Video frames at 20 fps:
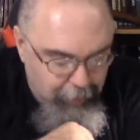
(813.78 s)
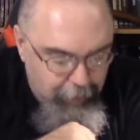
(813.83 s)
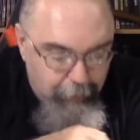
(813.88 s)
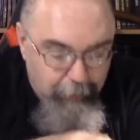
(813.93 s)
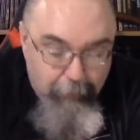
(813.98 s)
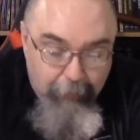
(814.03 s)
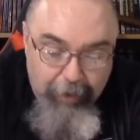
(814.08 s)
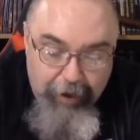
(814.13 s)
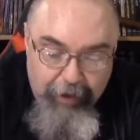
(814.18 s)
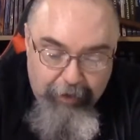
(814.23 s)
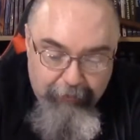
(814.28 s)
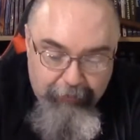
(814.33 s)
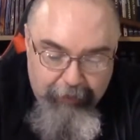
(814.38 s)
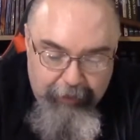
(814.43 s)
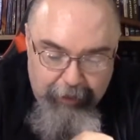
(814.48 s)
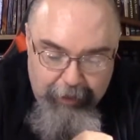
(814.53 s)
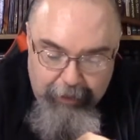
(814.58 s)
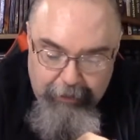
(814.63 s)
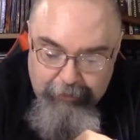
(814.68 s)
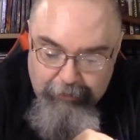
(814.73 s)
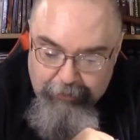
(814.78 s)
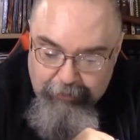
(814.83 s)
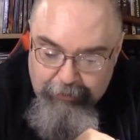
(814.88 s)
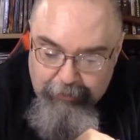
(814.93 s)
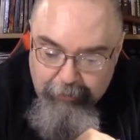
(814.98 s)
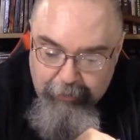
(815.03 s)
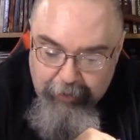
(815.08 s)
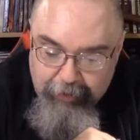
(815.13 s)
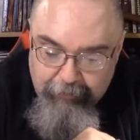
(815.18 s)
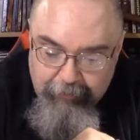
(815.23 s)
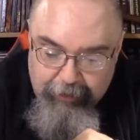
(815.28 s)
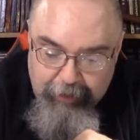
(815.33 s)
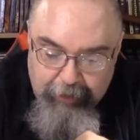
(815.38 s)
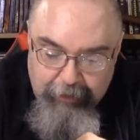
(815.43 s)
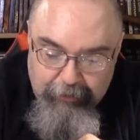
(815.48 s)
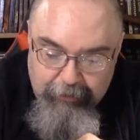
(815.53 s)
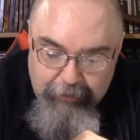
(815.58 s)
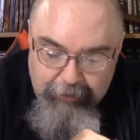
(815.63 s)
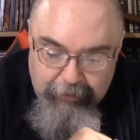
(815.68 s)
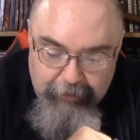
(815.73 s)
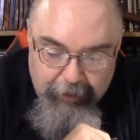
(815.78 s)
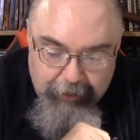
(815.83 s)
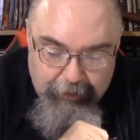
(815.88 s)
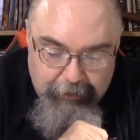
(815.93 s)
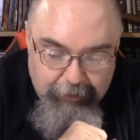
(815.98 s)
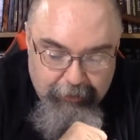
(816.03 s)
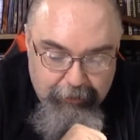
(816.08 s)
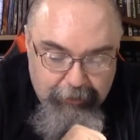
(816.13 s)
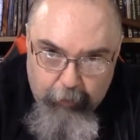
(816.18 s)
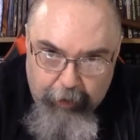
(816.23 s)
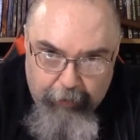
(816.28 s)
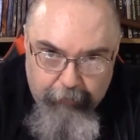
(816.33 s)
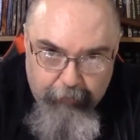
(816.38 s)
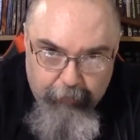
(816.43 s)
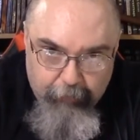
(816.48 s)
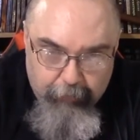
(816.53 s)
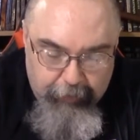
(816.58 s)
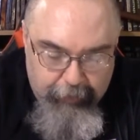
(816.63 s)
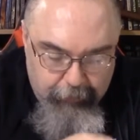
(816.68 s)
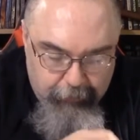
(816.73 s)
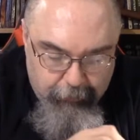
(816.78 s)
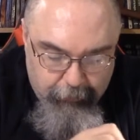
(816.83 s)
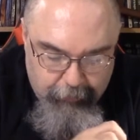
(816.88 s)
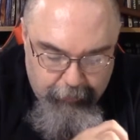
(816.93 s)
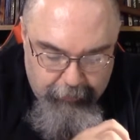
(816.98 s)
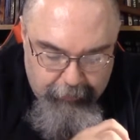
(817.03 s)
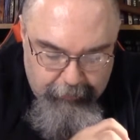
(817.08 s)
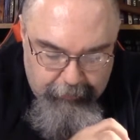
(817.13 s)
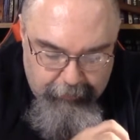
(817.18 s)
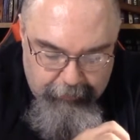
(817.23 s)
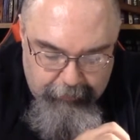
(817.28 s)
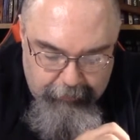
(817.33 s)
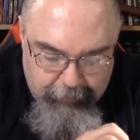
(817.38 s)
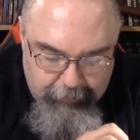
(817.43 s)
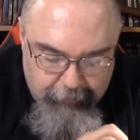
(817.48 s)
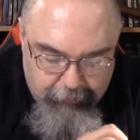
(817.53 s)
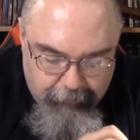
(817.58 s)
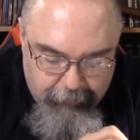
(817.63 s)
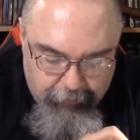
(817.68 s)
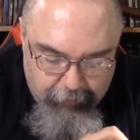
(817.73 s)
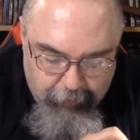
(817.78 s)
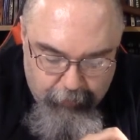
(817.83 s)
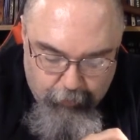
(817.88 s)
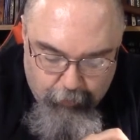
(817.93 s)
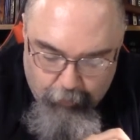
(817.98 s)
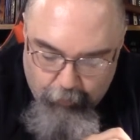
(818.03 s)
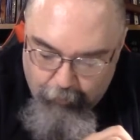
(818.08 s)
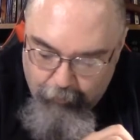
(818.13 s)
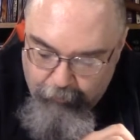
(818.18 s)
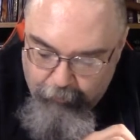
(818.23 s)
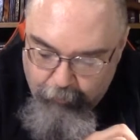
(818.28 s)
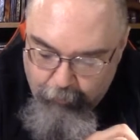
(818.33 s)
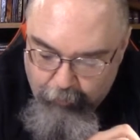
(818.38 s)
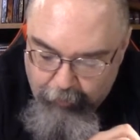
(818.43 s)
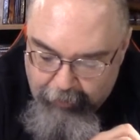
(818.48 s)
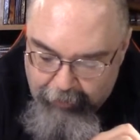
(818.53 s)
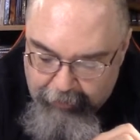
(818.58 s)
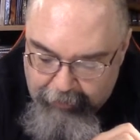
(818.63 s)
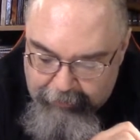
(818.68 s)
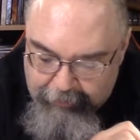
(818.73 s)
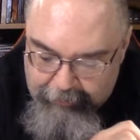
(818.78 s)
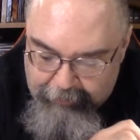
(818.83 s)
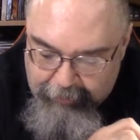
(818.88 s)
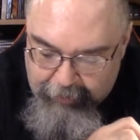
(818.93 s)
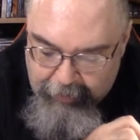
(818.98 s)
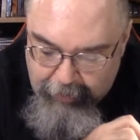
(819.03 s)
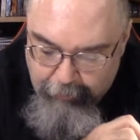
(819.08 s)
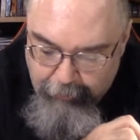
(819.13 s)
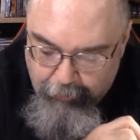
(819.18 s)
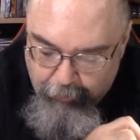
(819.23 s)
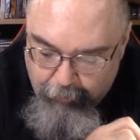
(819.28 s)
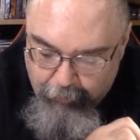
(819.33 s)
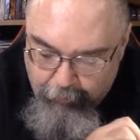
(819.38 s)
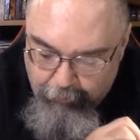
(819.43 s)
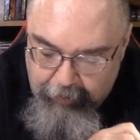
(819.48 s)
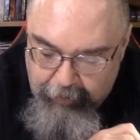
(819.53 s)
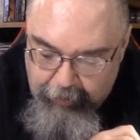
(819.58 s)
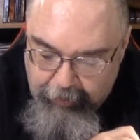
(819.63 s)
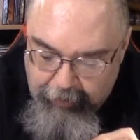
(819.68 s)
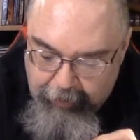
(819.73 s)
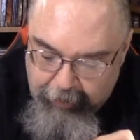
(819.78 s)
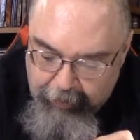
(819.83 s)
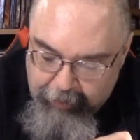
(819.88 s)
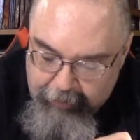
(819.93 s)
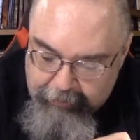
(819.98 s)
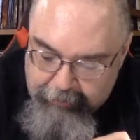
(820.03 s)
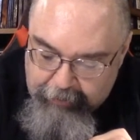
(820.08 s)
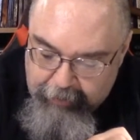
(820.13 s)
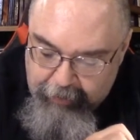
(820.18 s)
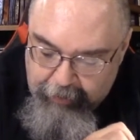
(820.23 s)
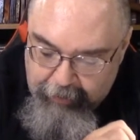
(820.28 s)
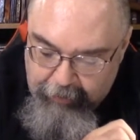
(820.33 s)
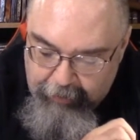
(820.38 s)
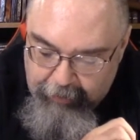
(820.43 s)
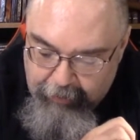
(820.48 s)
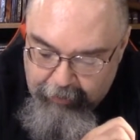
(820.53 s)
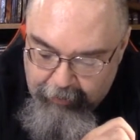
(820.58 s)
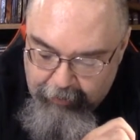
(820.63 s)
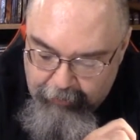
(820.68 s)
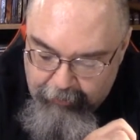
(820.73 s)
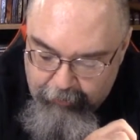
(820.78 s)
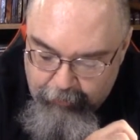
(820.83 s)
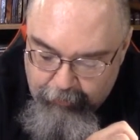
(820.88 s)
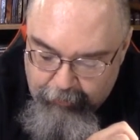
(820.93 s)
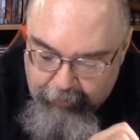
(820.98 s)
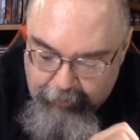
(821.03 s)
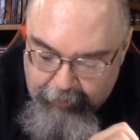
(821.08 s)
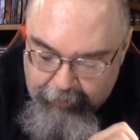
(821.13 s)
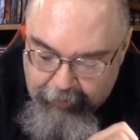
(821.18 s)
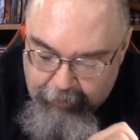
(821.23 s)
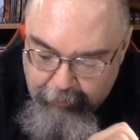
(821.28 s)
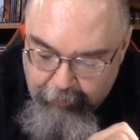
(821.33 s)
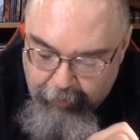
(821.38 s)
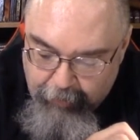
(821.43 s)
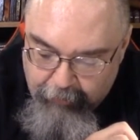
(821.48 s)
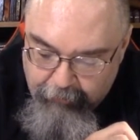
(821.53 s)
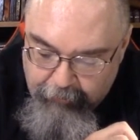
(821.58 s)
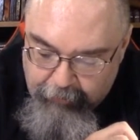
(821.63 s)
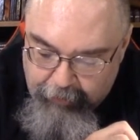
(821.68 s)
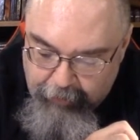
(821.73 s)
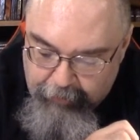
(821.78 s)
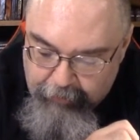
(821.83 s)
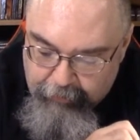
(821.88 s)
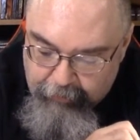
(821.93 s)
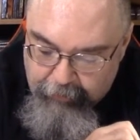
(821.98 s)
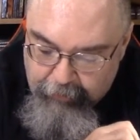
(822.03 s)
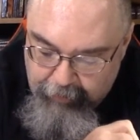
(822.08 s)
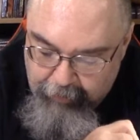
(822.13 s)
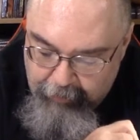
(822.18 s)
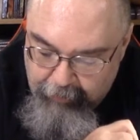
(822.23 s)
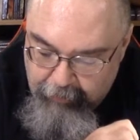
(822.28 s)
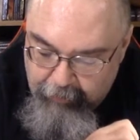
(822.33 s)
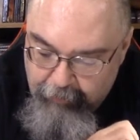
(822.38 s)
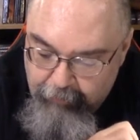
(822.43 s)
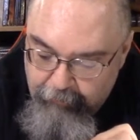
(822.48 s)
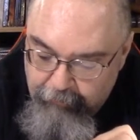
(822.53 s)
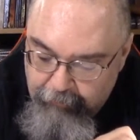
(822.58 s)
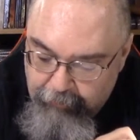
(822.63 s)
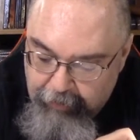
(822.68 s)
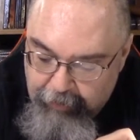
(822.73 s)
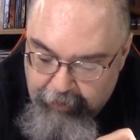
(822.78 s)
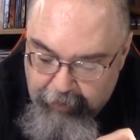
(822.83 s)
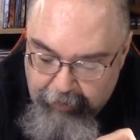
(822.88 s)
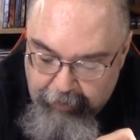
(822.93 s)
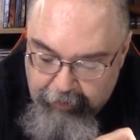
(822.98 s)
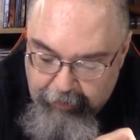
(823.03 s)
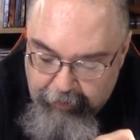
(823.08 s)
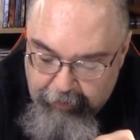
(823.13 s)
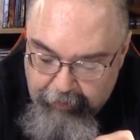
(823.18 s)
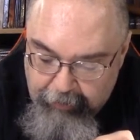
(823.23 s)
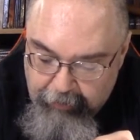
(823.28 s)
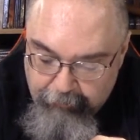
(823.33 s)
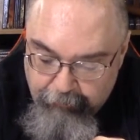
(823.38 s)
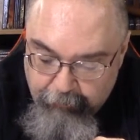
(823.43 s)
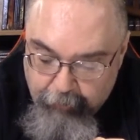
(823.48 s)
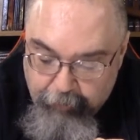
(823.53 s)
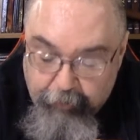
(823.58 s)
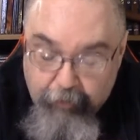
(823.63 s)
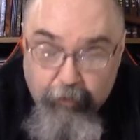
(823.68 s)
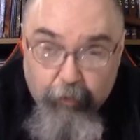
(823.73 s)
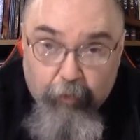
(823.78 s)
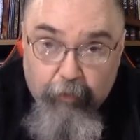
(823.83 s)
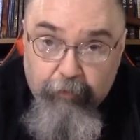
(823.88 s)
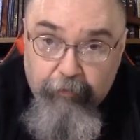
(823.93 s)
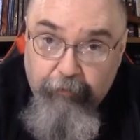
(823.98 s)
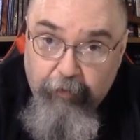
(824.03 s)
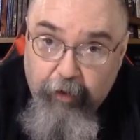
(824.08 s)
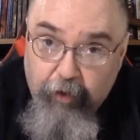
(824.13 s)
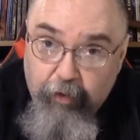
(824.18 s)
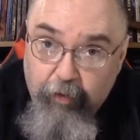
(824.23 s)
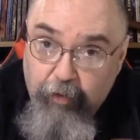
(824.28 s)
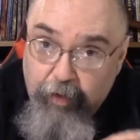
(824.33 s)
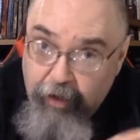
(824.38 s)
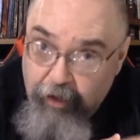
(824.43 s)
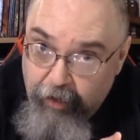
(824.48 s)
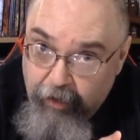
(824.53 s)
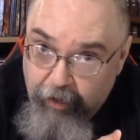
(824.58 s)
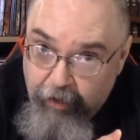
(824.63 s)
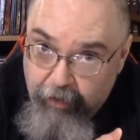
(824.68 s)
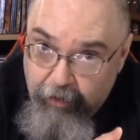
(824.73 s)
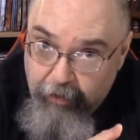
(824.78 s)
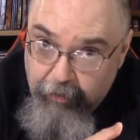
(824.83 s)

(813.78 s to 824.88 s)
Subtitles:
Modifications. The modifications section, after reading through this, it's very cool. For example, it has you can get a modification of a friend or foe HUD.